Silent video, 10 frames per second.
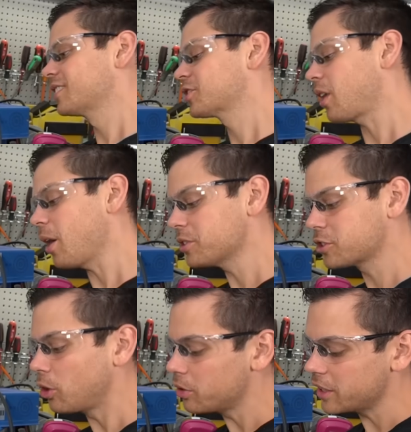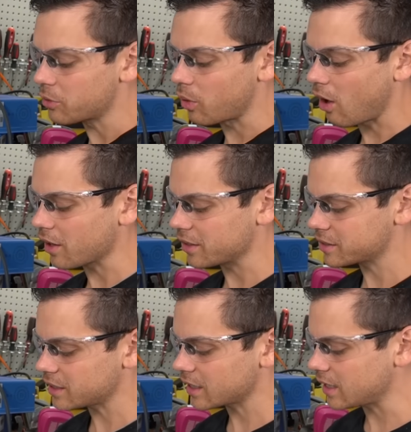So I was totally wrong.
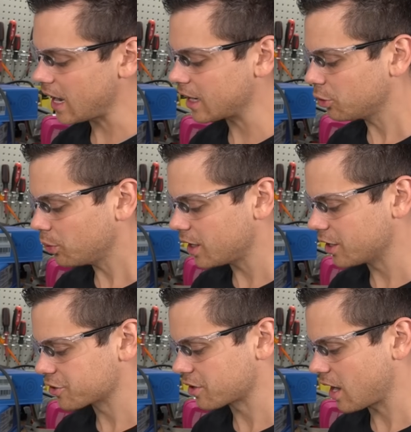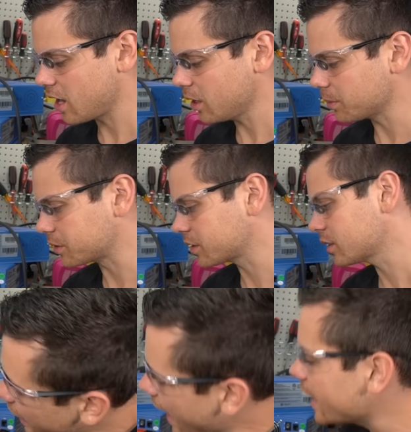This thing can handle 100
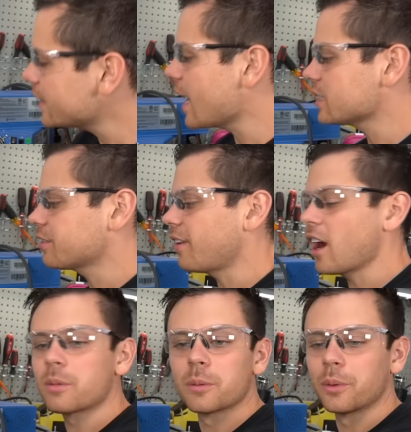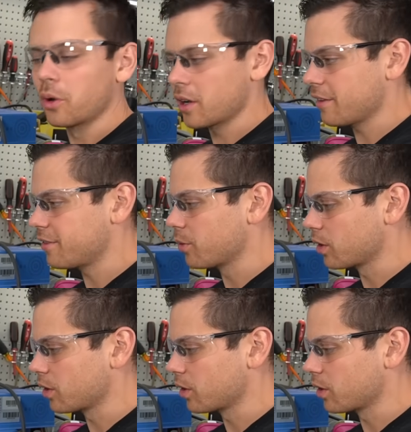amps. And it has fiberboard if it